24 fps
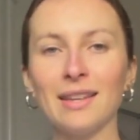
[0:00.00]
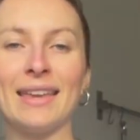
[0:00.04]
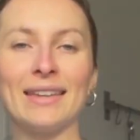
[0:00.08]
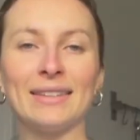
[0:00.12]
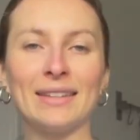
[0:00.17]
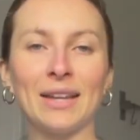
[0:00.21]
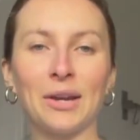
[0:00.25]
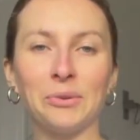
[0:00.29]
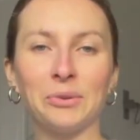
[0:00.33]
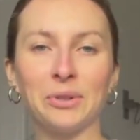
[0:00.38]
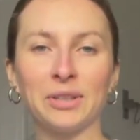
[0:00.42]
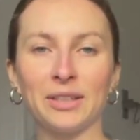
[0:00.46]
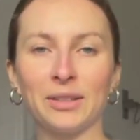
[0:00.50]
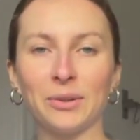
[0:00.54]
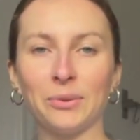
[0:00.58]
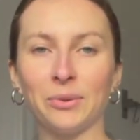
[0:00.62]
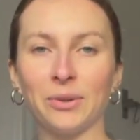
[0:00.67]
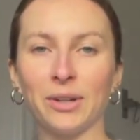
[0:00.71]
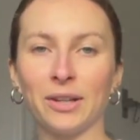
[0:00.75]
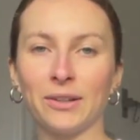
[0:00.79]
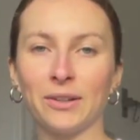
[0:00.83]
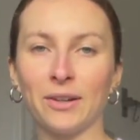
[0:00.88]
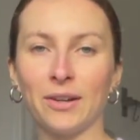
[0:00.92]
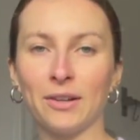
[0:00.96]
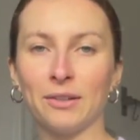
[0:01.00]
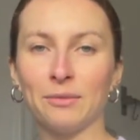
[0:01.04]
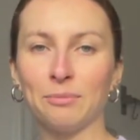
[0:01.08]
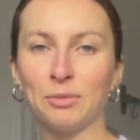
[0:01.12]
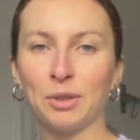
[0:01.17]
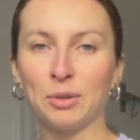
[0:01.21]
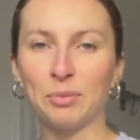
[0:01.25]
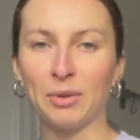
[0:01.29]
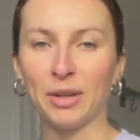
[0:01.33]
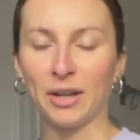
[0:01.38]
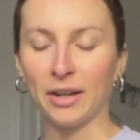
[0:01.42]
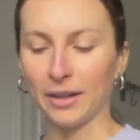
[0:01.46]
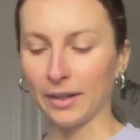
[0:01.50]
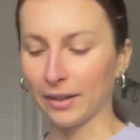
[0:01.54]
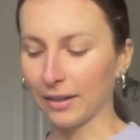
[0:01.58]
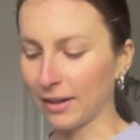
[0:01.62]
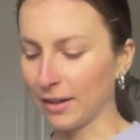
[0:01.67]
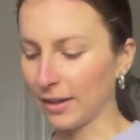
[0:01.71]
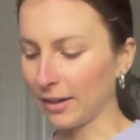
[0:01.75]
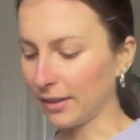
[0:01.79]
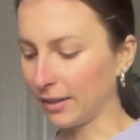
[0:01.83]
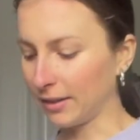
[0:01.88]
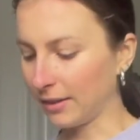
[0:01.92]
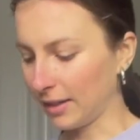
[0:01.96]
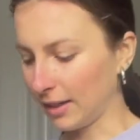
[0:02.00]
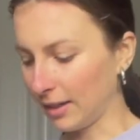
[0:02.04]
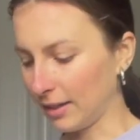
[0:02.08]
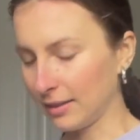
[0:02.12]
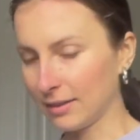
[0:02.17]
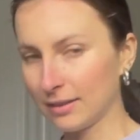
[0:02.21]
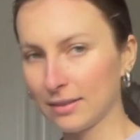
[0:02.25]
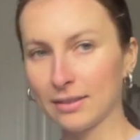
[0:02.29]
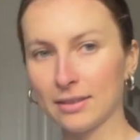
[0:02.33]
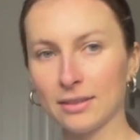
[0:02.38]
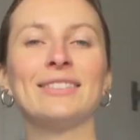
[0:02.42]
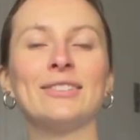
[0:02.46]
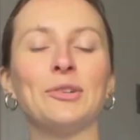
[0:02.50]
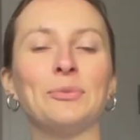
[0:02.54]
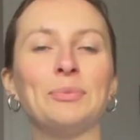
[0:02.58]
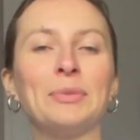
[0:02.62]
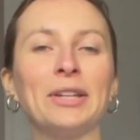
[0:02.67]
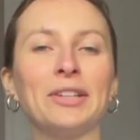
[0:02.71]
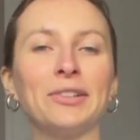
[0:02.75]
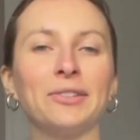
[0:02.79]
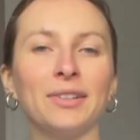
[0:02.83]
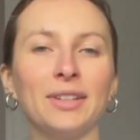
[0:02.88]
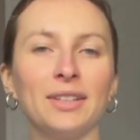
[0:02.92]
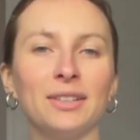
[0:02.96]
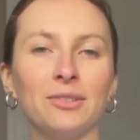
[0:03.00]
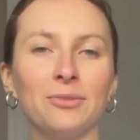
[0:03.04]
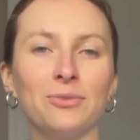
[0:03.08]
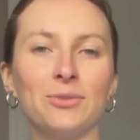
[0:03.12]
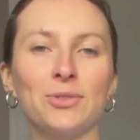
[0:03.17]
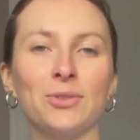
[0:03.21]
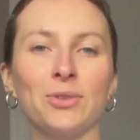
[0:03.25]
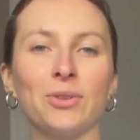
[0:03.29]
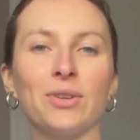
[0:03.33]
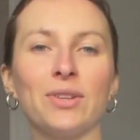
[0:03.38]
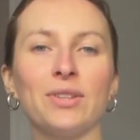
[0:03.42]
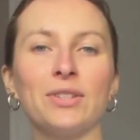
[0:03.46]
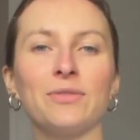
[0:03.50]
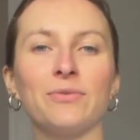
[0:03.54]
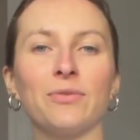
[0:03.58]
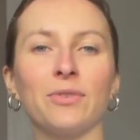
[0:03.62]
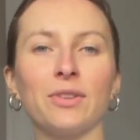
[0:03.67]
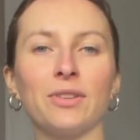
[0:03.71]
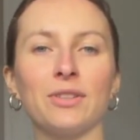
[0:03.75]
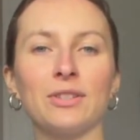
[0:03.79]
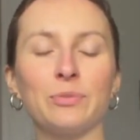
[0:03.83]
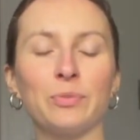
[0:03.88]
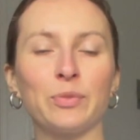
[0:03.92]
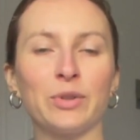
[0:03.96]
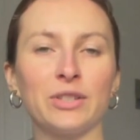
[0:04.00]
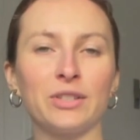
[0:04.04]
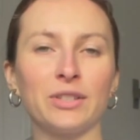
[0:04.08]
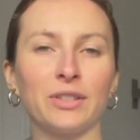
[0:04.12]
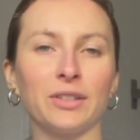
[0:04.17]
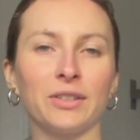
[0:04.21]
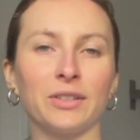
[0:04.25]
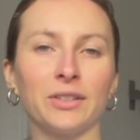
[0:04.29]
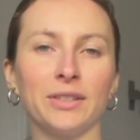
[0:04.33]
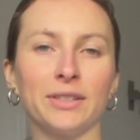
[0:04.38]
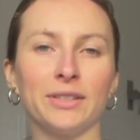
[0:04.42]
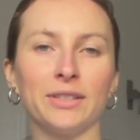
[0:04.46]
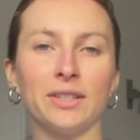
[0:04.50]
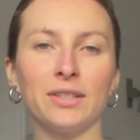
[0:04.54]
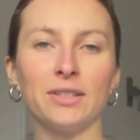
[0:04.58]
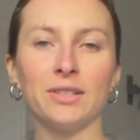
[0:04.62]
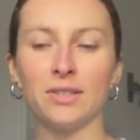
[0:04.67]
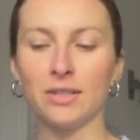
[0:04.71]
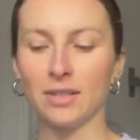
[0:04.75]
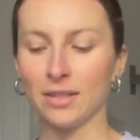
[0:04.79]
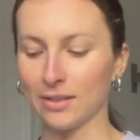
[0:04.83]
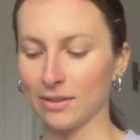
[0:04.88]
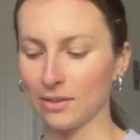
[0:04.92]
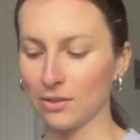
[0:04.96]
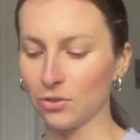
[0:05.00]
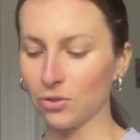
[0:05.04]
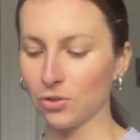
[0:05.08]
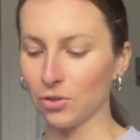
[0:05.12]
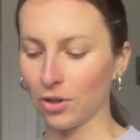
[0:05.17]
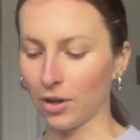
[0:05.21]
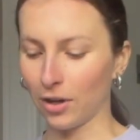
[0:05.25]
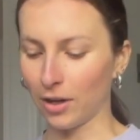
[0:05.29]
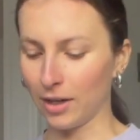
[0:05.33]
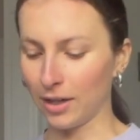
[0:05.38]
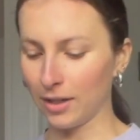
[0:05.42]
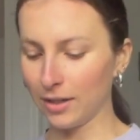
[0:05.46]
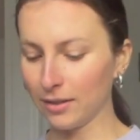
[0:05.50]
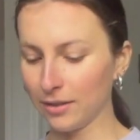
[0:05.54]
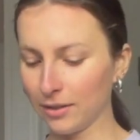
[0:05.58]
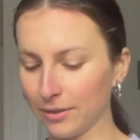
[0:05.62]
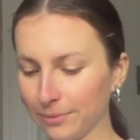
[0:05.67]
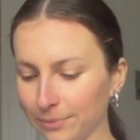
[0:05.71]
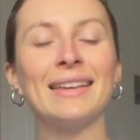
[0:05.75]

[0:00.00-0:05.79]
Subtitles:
And now we're gonna work on preparing our greens. So my green of choice for this particular dish is chard.